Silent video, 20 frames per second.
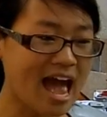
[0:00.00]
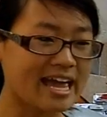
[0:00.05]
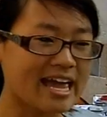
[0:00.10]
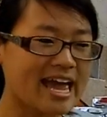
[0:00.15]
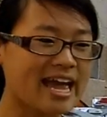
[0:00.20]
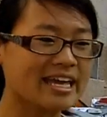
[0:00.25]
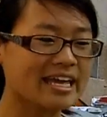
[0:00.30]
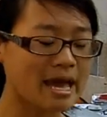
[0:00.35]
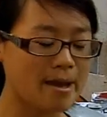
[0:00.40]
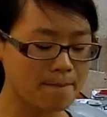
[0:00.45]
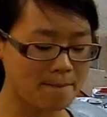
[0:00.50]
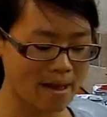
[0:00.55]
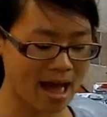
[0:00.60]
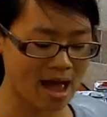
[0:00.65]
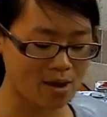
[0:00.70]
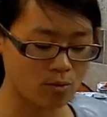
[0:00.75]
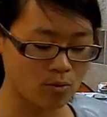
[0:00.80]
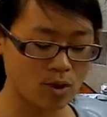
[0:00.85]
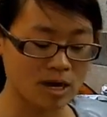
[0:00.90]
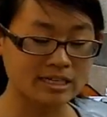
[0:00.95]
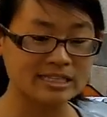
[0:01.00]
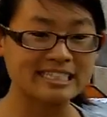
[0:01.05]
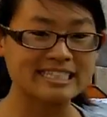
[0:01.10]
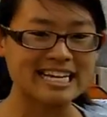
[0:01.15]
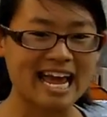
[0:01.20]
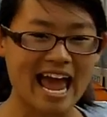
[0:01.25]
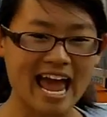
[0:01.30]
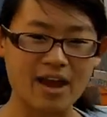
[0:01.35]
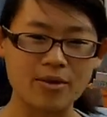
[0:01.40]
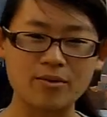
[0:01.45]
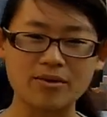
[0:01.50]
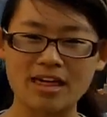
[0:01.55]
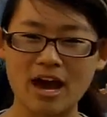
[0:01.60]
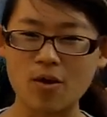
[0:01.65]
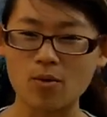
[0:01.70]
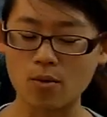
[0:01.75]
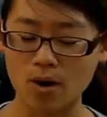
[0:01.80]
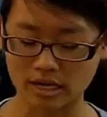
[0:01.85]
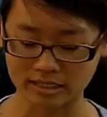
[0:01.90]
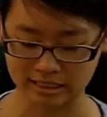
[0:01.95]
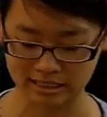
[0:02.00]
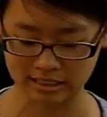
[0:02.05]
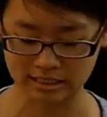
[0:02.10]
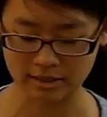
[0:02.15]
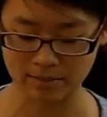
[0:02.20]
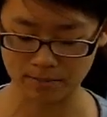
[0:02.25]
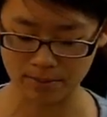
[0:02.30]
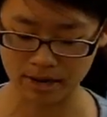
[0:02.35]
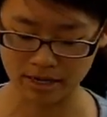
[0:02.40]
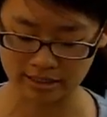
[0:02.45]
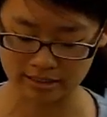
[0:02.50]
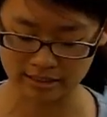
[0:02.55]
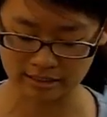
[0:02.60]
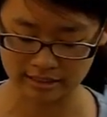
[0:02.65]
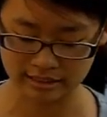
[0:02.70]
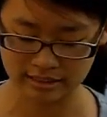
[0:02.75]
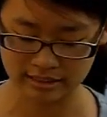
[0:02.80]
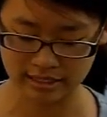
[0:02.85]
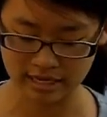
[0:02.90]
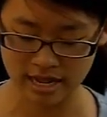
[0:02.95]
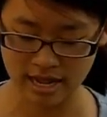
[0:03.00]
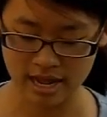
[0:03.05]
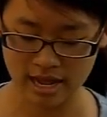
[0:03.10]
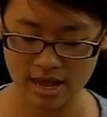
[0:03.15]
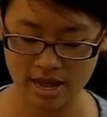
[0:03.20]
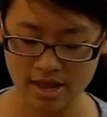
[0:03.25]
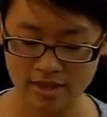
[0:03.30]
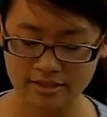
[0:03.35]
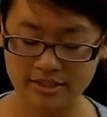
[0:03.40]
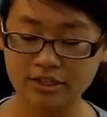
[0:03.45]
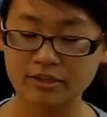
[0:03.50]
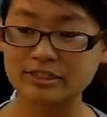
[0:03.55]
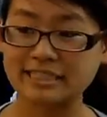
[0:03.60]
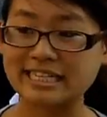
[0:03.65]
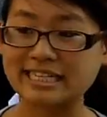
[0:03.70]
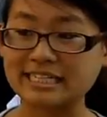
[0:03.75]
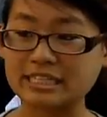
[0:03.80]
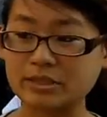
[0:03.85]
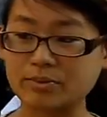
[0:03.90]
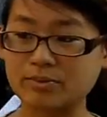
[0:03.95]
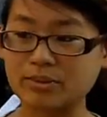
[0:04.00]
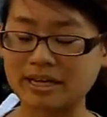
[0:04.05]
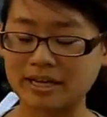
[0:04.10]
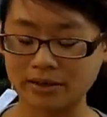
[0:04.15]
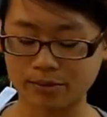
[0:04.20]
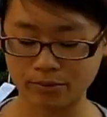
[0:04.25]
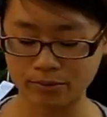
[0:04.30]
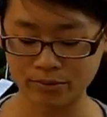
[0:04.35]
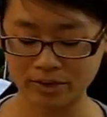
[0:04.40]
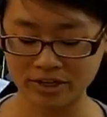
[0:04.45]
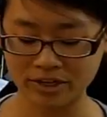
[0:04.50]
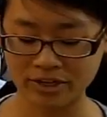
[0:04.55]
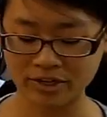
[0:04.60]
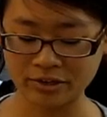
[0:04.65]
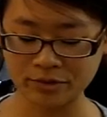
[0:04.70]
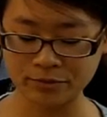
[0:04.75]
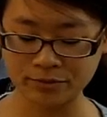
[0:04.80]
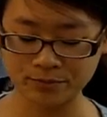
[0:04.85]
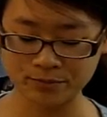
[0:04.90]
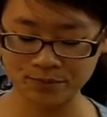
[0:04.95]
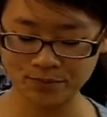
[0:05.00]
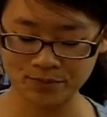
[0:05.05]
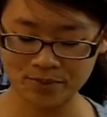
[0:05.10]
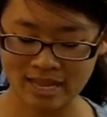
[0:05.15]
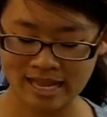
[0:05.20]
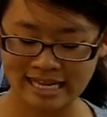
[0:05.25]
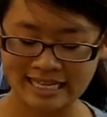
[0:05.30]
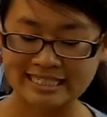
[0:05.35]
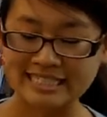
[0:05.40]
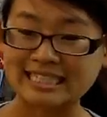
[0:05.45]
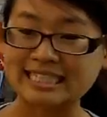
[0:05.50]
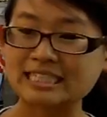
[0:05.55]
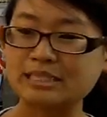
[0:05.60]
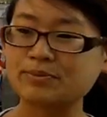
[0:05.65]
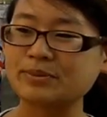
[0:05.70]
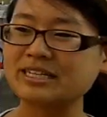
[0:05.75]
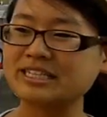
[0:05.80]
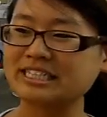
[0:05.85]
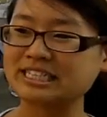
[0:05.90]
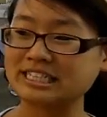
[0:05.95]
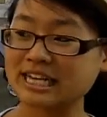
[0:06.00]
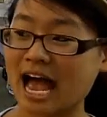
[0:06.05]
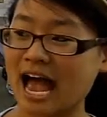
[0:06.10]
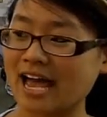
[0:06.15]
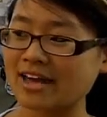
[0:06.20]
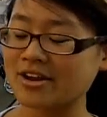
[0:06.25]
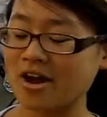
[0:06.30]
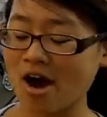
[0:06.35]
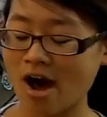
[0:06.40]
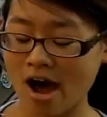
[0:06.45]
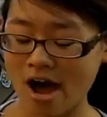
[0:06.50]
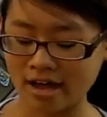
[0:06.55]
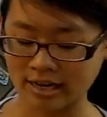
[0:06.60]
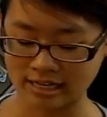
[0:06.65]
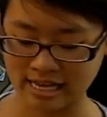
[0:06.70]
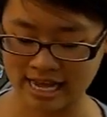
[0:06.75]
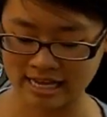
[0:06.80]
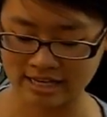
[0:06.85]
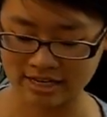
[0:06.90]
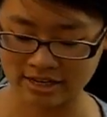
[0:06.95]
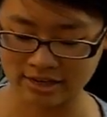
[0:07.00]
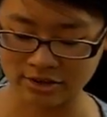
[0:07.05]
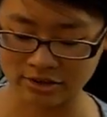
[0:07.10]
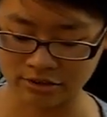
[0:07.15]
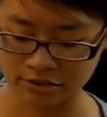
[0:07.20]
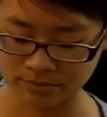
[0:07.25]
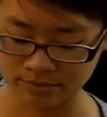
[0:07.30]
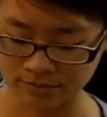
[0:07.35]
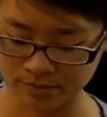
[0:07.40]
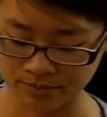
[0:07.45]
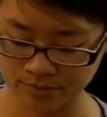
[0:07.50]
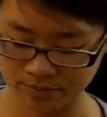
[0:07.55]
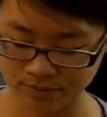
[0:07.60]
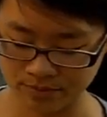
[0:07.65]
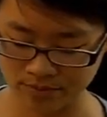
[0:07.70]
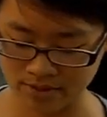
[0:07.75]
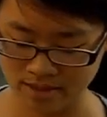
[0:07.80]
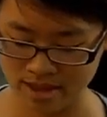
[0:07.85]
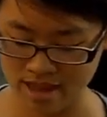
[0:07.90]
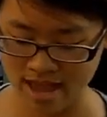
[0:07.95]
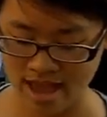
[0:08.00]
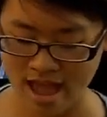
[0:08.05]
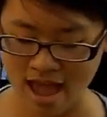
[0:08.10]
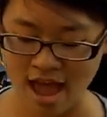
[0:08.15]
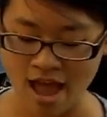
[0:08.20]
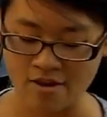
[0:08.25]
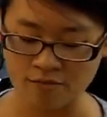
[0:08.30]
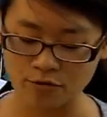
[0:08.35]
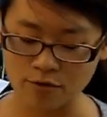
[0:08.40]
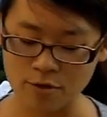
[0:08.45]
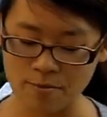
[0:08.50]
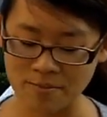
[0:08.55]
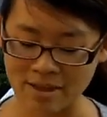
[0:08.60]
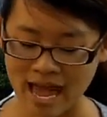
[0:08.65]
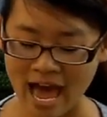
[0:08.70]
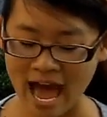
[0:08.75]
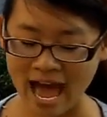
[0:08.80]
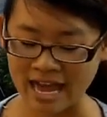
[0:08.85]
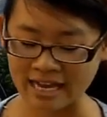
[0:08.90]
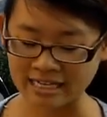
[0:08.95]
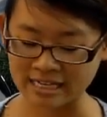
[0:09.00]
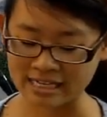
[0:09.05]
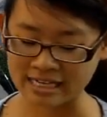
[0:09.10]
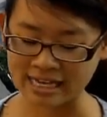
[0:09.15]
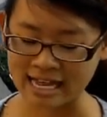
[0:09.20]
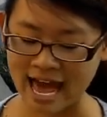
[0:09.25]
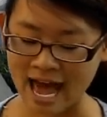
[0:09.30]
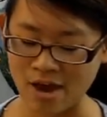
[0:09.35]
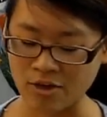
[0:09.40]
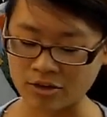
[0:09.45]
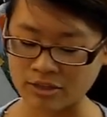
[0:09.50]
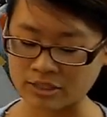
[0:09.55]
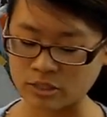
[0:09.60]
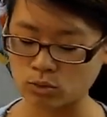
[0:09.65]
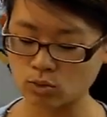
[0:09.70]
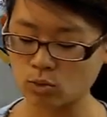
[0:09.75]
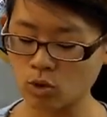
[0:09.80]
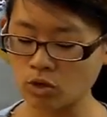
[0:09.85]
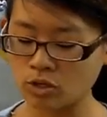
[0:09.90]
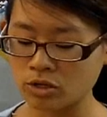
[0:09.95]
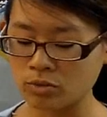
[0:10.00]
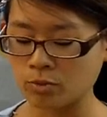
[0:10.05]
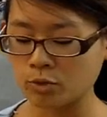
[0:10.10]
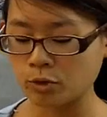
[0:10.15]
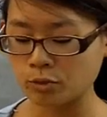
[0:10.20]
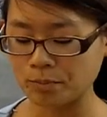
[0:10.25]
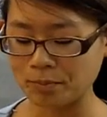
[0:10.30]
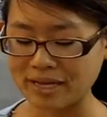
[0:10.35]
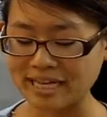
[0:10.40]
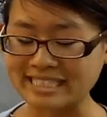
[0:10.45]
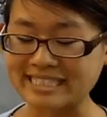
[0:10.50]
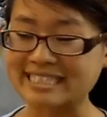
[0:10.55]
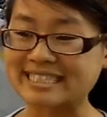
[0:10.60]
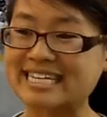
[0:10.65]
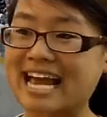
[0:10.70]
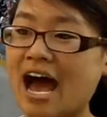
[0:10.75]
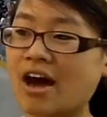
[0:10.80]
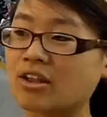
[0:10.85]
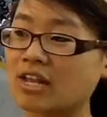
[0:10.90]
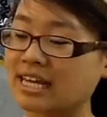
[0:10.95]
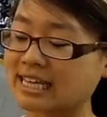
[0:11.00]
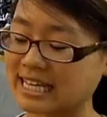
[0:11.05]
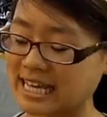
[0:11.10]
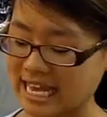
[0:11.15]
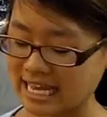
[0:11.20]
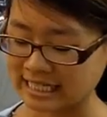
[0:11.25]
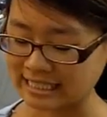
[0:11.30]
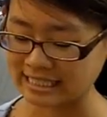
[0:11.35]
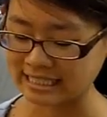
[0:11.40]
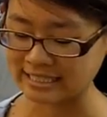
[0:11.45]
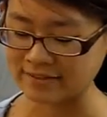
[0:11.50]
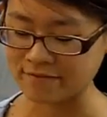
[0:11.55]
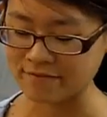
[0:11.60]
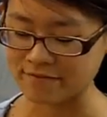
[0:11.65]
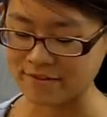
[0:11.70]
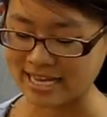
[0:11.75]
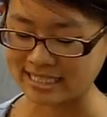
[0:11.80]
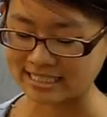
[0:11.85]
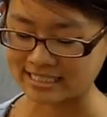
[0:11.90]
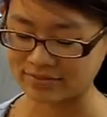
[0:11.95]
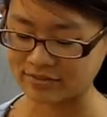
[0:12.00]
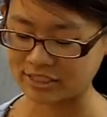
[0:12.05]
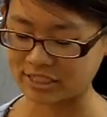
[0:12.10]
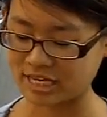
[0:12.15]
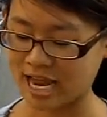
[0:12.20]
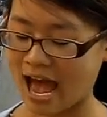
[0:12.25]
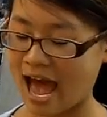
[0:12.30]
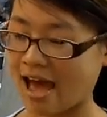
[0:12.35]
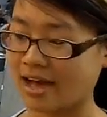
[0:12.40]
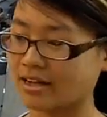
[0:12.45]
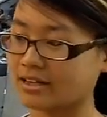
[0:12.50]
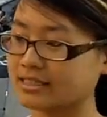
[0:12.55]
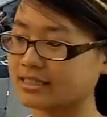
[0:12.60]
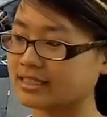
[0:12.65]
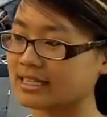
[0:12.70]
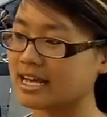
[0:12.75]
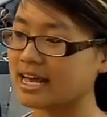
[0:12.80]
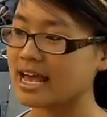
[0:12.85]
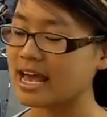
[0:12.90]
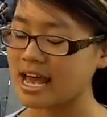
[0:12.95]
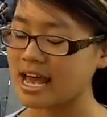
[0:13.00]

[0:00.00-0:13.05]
I can't get by one day without wanting to burst. So teach me, will you? Teach me to shine on like you. And from behind a cloud, a swollen moon peeks down like the innocent face of a child.